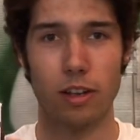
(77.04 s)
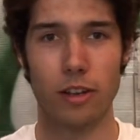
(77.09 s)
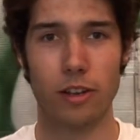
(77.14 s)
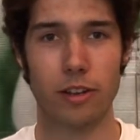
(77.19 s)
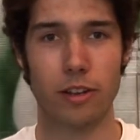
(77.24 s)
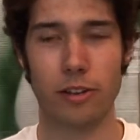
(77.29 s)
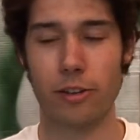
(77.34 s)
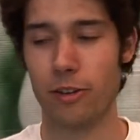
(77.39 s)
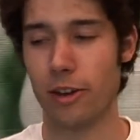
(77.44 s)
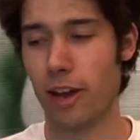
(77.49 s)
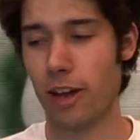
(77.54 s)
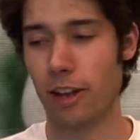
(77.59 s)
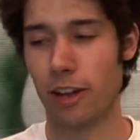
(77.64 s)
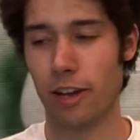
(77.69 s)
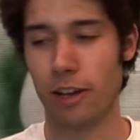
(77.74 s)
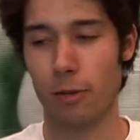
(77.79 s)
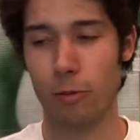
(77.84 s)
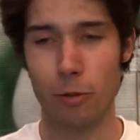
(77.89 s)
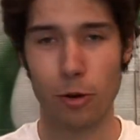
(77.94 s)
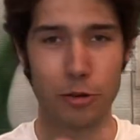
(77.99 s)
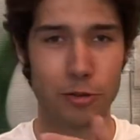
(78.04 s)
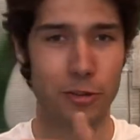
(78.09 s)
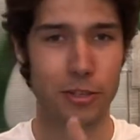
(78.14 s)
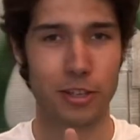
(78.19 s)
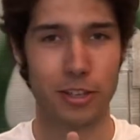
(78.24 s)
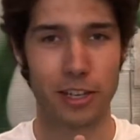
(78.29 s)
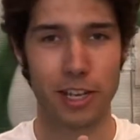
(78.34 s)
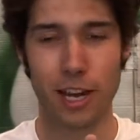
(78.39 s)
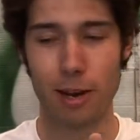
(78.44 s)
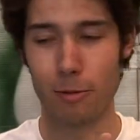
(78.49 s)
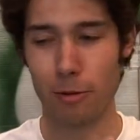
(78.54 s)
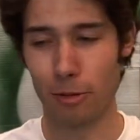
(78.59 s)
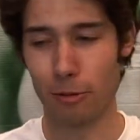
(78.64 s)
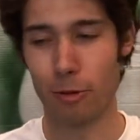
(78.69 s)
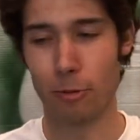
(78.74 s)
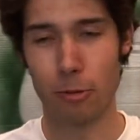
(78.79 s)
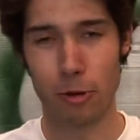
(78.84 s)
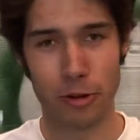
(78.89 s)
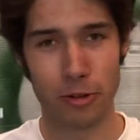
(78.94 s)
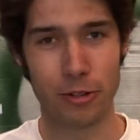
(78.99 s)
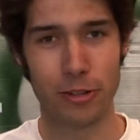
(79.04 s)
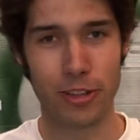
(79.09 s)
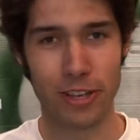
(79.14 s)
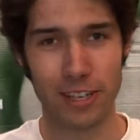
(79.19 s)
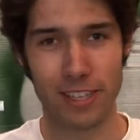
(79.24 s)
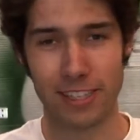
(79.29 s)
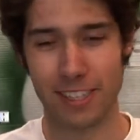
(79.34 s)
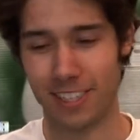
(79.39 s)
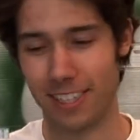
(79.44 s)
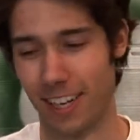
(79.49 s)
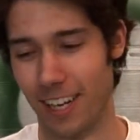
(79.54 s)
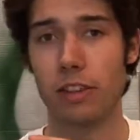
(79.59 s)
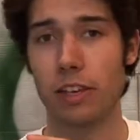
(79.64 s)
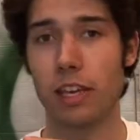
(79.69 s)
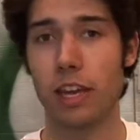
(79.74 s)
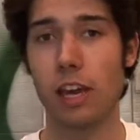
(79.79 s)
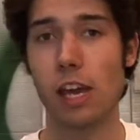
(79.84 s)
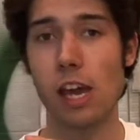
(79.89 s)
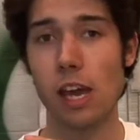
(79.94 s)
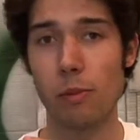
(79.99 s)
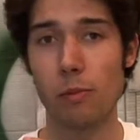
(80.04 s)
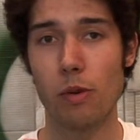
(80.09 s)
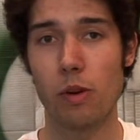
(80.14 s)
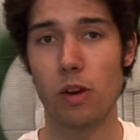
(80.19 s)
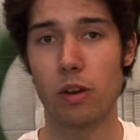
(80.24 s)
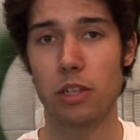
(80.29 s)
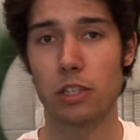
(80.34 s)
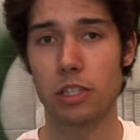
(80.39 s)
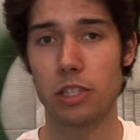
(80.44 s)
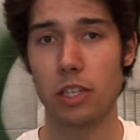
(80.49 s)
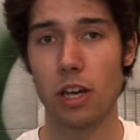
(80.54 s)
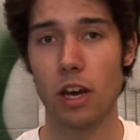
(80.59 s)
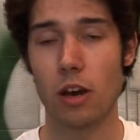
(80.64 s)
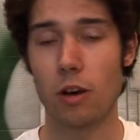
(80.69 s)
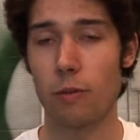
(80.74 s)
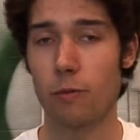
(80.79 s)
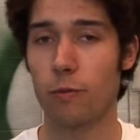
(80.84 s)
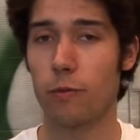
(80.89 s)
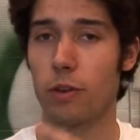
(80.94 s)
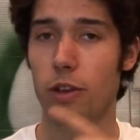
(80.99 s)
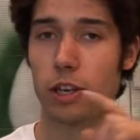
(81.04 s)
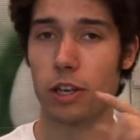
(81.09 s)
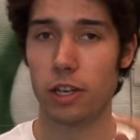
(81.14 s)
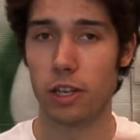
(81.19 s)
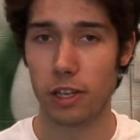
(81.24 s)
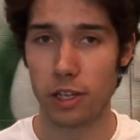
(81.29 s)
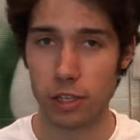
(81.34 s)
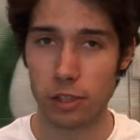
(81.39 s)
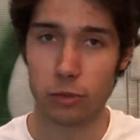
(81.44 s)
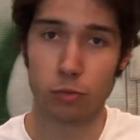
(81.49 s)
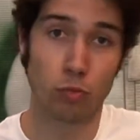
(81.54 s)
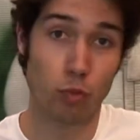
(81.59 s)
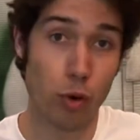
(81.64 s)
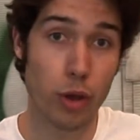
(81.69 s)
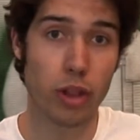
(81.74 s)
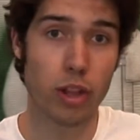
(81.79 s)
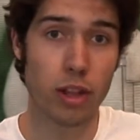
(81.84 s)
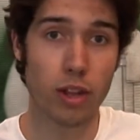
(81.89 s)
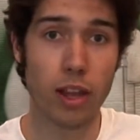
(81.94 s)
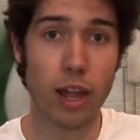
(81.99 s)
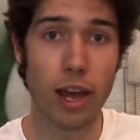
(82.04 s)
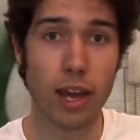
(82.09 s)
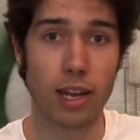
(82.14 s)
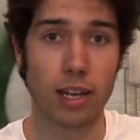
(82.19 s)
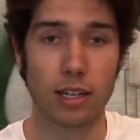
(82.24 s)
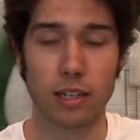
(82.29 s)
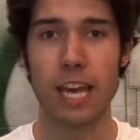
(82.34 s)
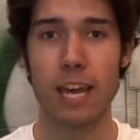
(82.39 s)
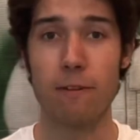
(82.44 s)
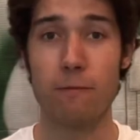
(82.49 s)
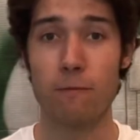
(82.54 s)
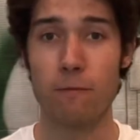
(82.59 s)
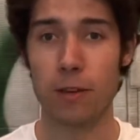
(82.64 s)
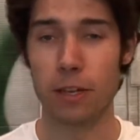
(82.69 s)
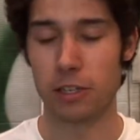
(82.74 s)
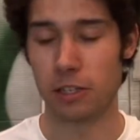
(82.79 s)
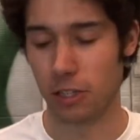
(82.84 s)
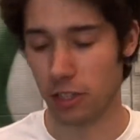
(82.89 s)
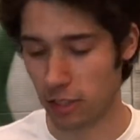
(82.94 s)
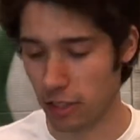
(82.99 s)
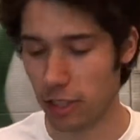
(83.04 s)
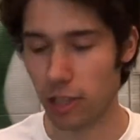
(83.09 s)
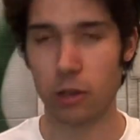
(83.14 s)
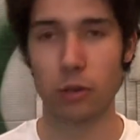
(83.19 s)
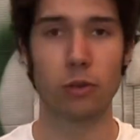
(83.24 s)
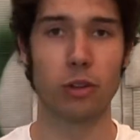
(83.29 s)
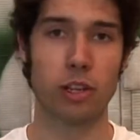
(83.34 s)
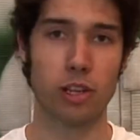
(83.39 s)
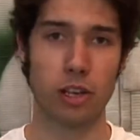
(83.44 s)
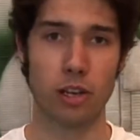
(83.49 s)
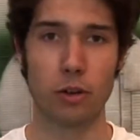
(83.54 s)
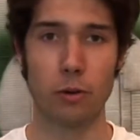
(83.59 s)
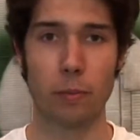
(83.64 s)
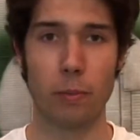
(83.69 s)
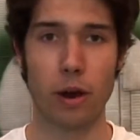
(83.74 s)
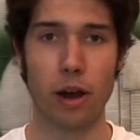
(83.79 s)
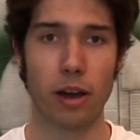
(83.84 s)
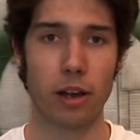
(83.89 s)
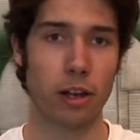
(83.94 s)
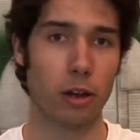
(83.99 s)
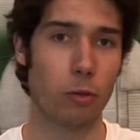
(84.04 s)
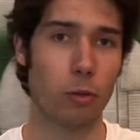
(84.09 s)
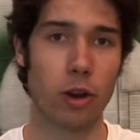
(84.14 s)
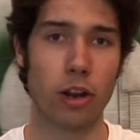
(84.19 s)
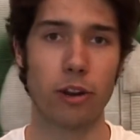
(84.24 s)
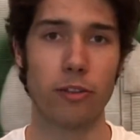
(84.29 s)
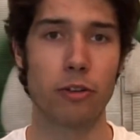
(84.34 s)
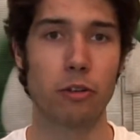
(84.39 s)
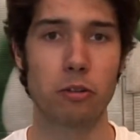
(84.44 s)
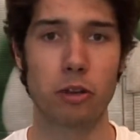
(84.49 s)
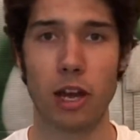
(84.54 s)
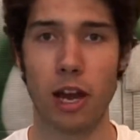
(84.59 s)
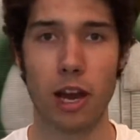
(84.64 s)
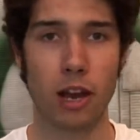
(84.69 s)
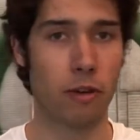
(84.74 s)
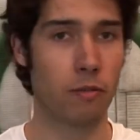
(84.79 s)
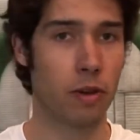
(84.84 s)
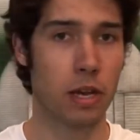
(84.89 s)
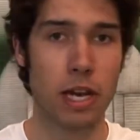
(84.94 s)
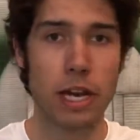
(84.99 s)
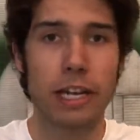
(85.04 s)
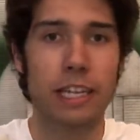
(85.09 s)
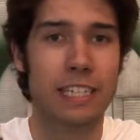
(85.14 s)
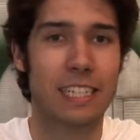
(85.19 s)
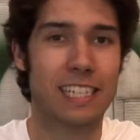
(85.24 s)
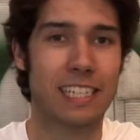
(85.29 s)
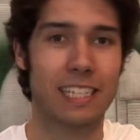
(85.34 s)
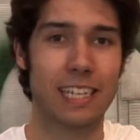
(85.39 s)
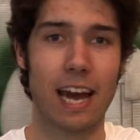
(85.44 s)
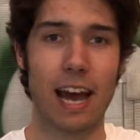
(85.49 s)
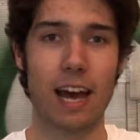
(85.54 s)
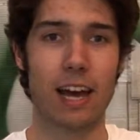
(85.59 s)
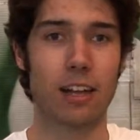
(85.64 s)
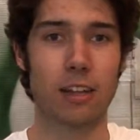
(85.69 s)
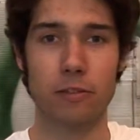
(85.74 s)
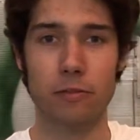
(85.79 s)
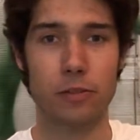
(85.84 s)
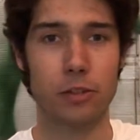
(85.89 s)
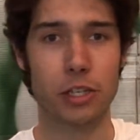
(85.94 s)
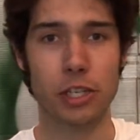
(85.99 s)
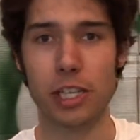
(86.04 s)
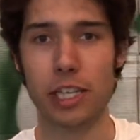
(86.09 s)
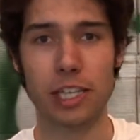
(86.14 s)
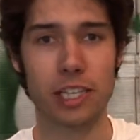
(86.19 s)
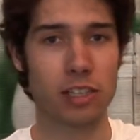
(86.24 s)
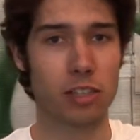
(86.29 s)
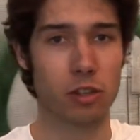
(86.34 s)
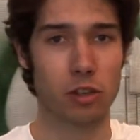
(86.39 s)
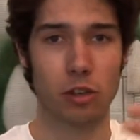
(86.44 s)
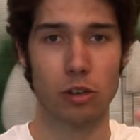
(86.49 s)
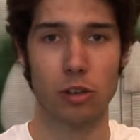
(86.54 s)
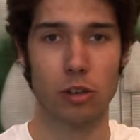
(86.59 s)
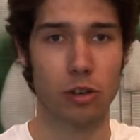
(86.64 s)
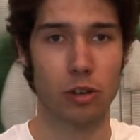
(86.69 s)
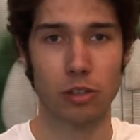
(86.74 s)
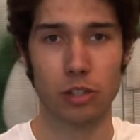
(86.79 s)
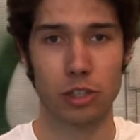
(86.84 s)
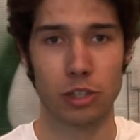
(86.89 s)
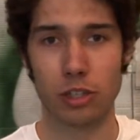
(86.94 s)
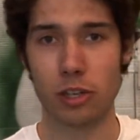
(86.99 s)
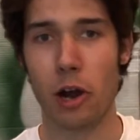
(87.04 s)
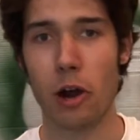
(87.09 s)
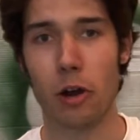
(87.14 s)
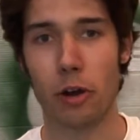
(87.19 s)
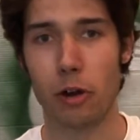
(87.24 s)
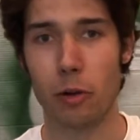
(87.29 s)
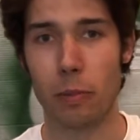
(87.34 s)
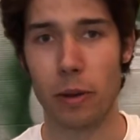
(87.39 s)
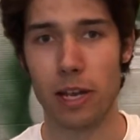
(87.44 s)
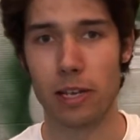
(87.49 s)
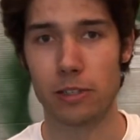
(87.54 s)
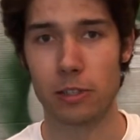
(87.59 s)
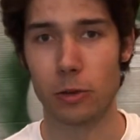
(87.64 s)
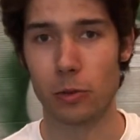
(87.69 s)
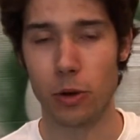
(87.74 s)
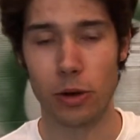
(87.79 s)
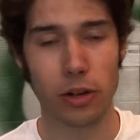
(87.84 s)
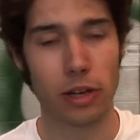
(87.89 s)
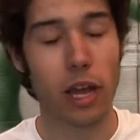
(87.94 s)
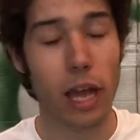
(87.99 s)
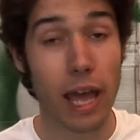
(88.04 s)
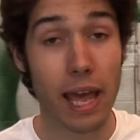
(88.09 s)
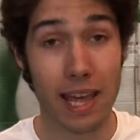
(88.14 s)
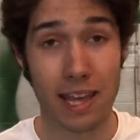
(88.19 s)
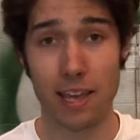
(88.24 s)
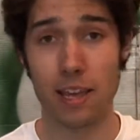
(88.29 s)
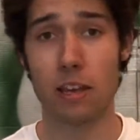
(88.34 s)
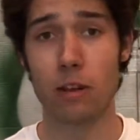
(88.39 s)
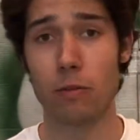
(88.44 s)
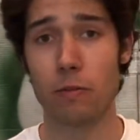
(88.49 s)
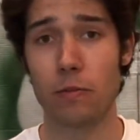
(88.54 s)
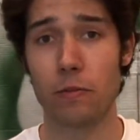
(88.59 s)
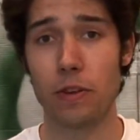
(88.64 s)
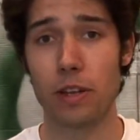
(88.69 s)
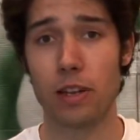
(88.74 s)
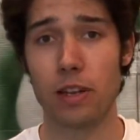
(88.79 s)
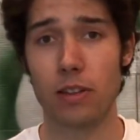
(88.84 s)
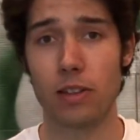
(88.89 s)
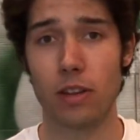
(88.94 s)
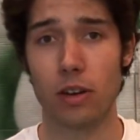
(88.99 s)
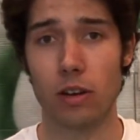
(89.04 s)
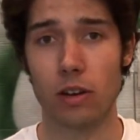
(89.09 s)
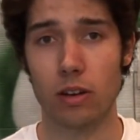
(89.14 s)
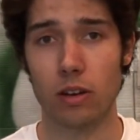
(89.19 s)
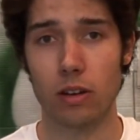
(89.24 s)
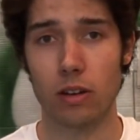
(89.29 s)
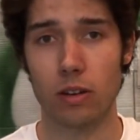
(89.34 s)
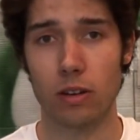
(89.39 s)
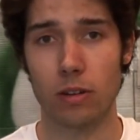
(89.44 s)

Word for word: They're not like, whoa to the camera, they're like, what is this? The camera itself is really light. It fits literally in your pocket, whatever kind of style of jeans or, or just cargo pants you're wearing, it'll fit in there.